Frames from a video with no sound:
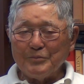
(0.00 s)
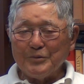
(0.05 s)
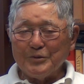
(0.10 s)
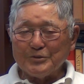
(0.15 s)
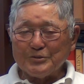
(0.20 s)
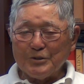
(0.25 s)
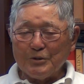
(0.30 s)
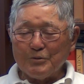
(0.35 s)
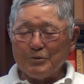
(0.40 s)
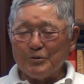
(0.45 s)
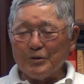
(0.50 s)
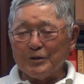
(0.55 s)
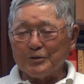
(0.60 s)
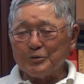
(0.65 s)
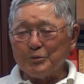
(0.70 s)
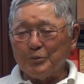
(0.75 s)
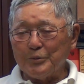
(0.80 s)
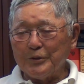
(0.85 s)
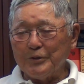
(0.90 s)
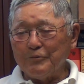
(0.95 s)
somewhere around
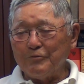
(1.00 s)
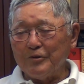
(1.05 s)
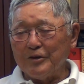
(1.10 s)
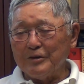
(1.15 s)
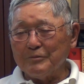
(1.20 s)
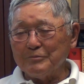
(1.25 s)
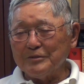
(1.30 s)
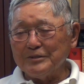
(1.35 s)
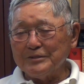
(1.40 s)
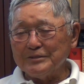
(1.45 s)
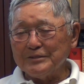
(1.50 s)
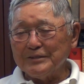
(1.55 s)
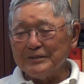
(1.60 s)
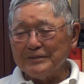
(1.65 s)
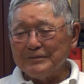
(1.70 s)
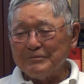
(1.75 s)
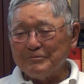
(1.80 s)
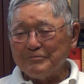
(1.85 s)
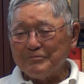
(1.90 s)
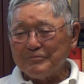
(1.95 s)
20 families.
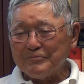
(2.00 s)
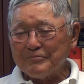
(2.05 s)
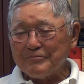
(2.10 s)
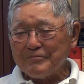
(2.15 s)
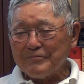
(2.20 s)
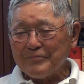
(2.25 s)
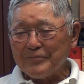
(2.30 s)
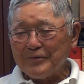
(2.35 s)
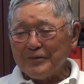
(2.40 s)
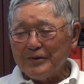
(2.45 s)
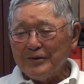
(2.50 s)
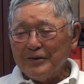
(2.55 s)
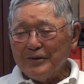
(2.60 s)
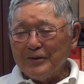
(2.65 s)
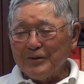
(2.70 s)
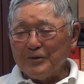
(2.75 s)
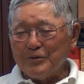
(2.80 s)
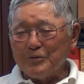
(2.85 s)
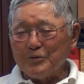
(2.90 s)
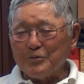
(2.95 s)

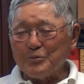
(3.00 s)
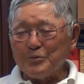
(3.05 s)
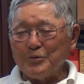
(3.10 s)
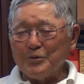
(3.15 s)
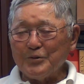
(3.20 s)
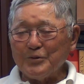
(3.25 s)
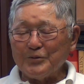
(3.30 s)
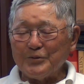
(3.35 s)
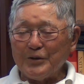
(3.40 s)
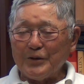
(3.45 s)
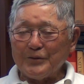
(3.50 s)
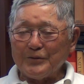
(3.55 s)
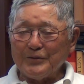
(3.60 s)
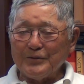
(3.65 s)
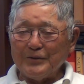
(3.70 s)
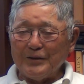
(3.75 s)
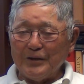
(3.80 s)
In that